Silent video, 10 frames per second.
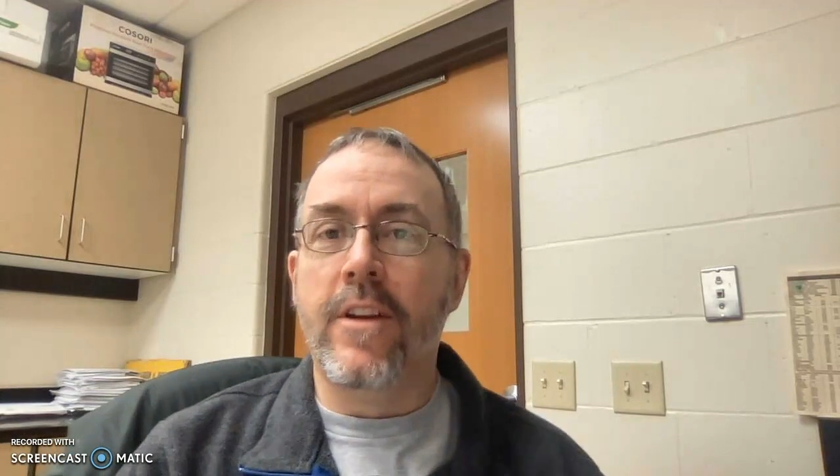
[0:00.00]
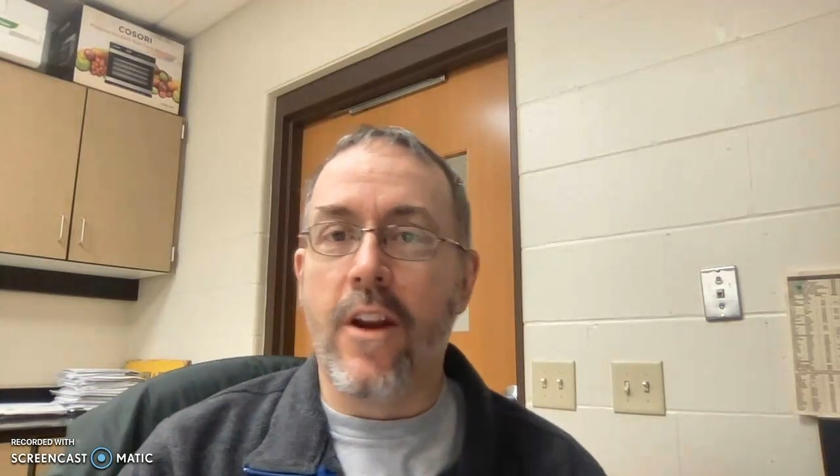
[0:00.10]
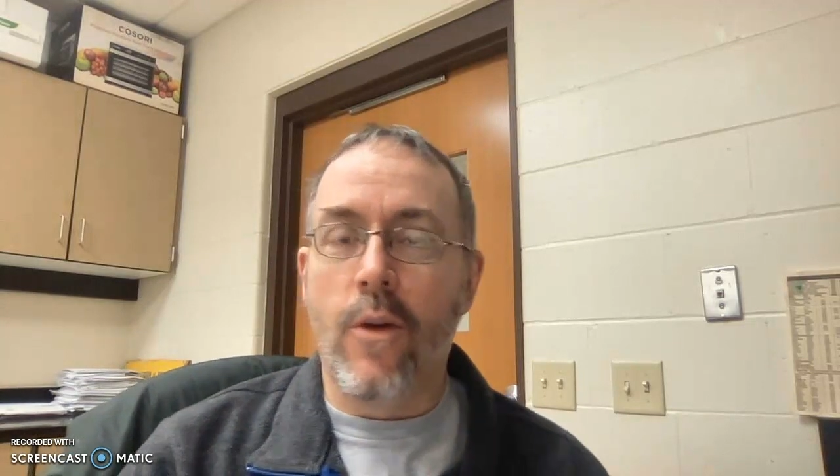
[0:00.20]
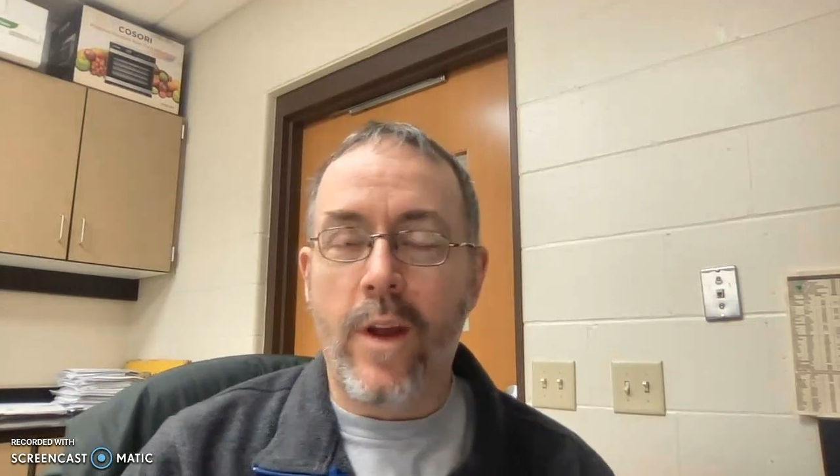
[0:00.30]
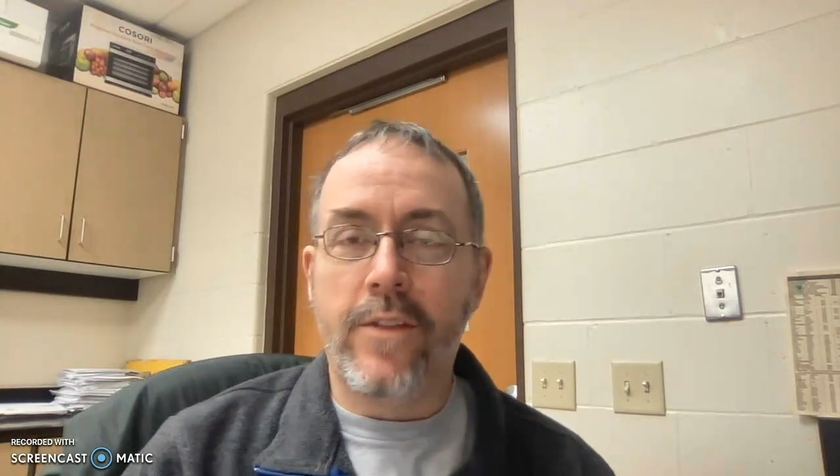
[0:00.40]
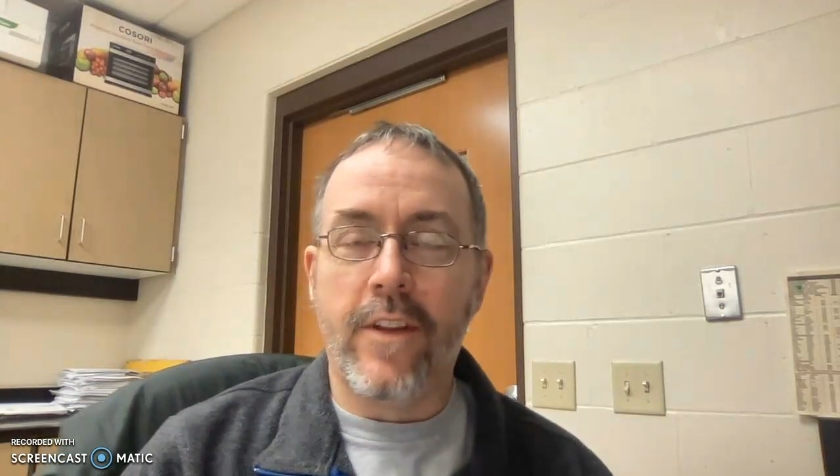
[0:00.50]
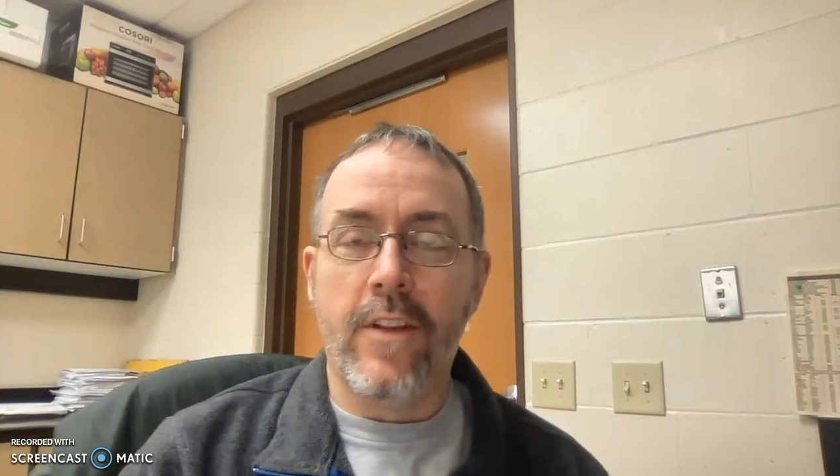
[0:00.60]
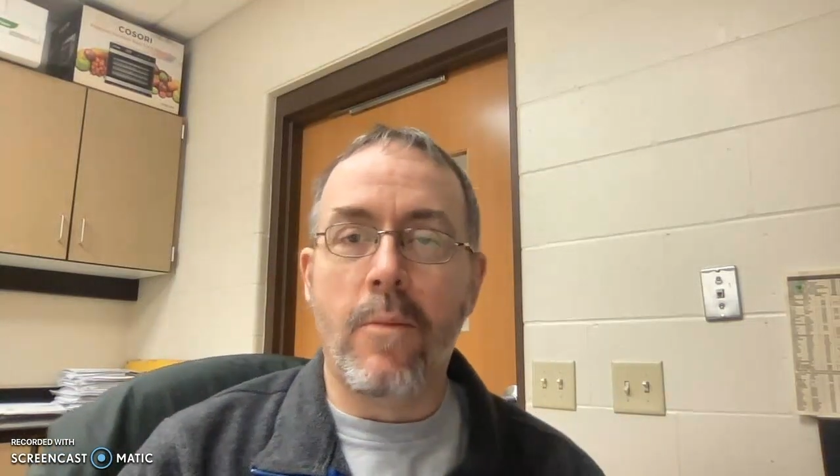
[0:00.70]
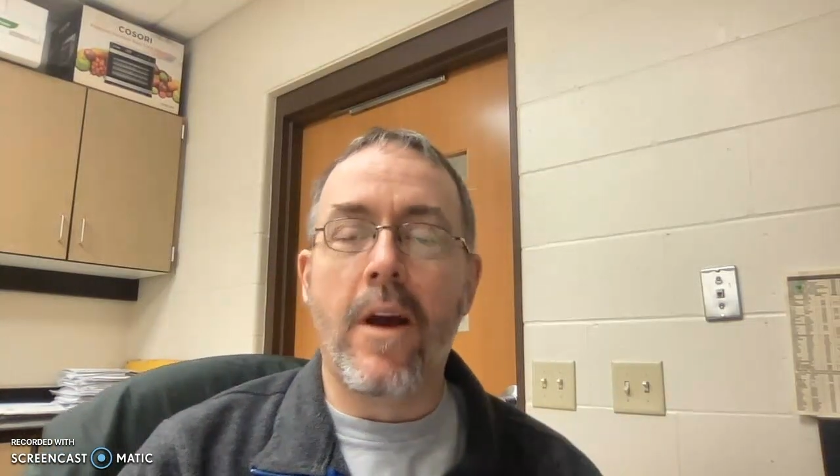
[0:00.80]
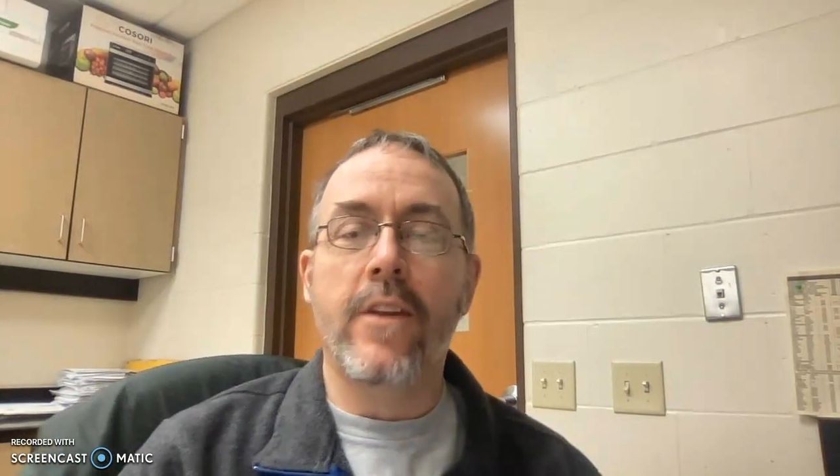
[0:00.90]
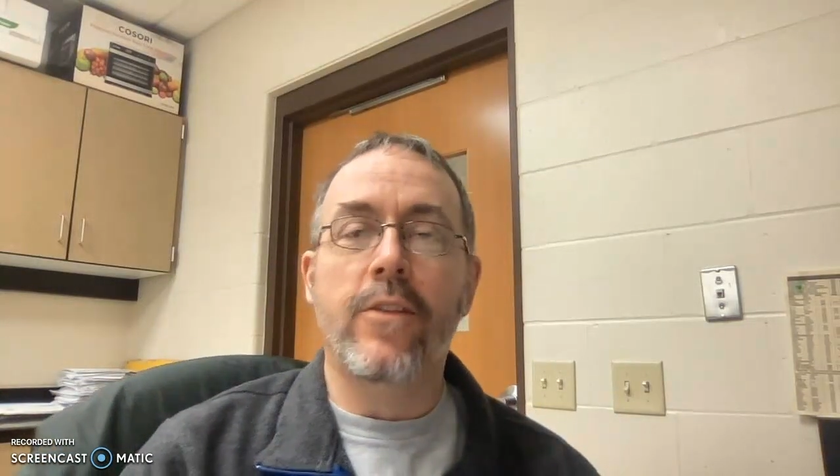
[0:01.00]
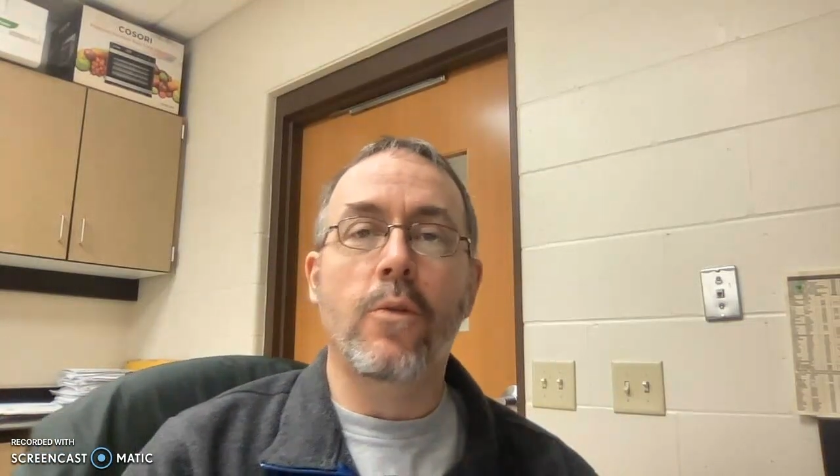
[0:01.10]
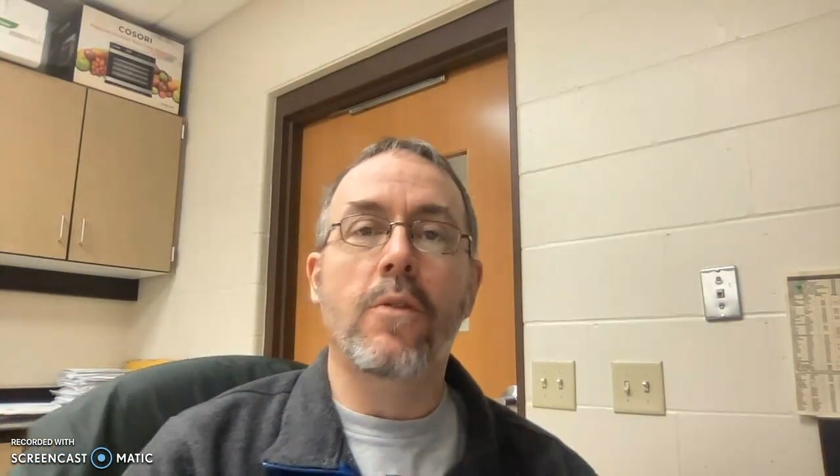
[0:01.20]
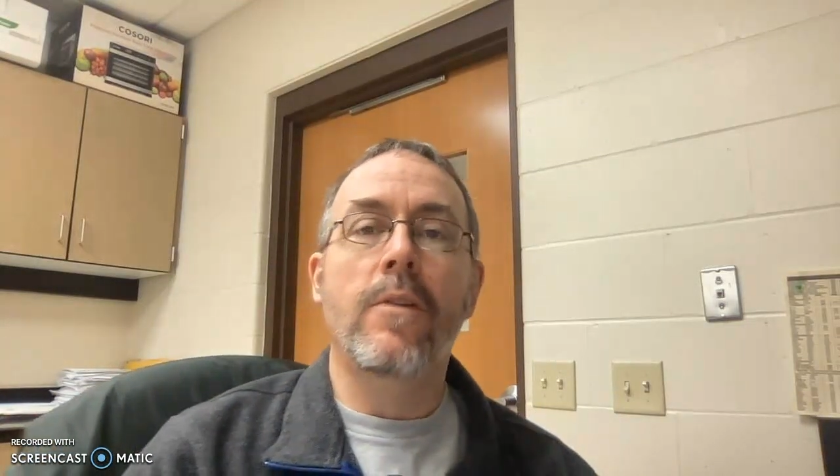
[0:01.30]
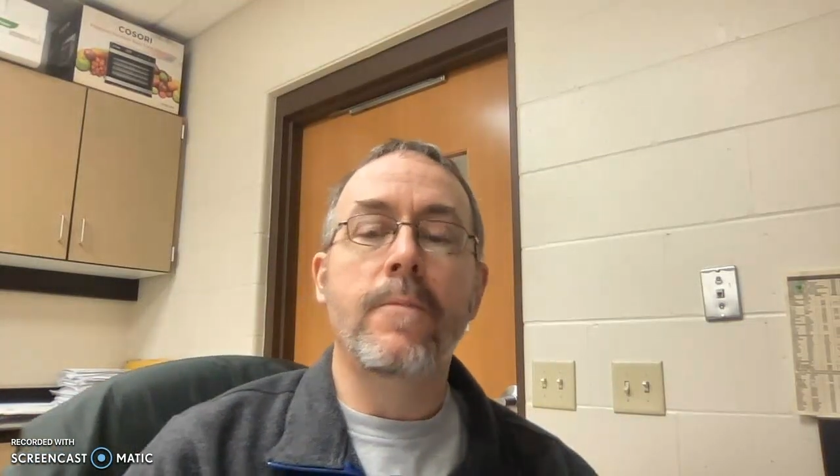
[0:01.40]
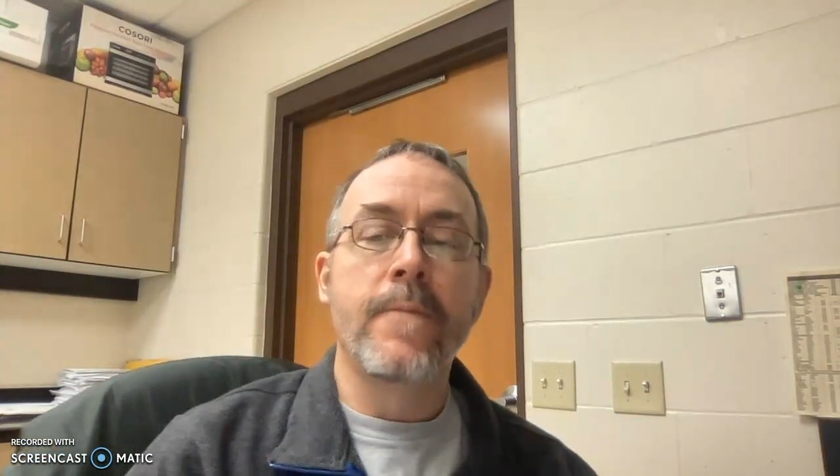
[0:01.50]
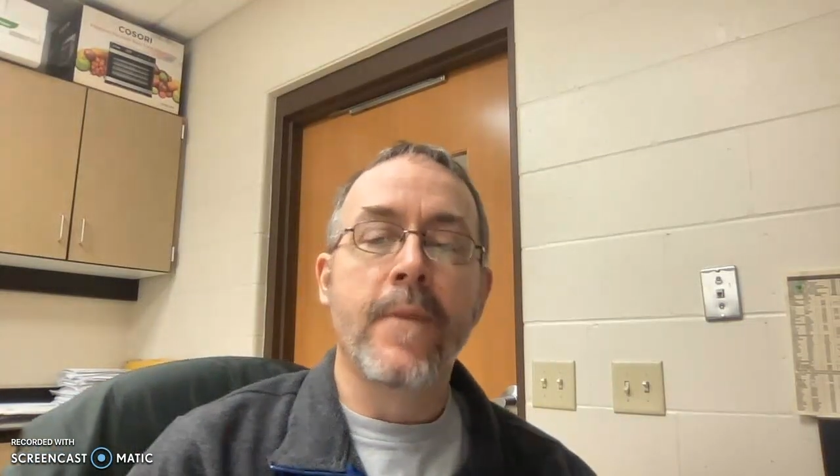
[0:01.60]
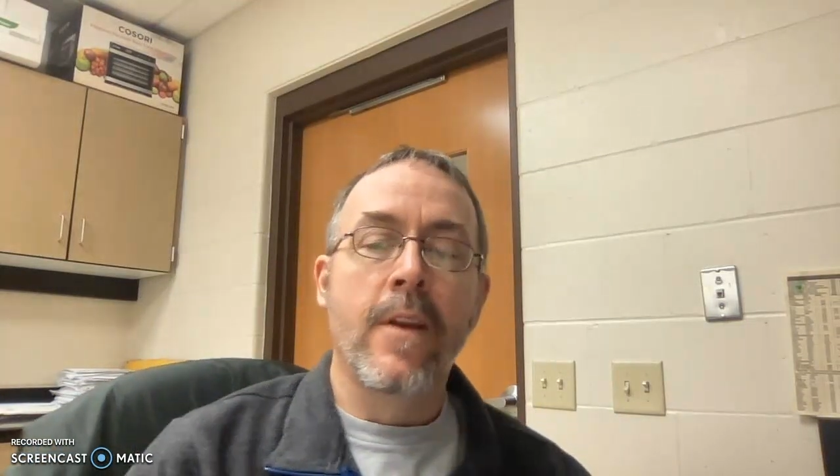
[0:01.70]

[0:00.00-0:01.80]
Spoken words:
here at West Salem High School.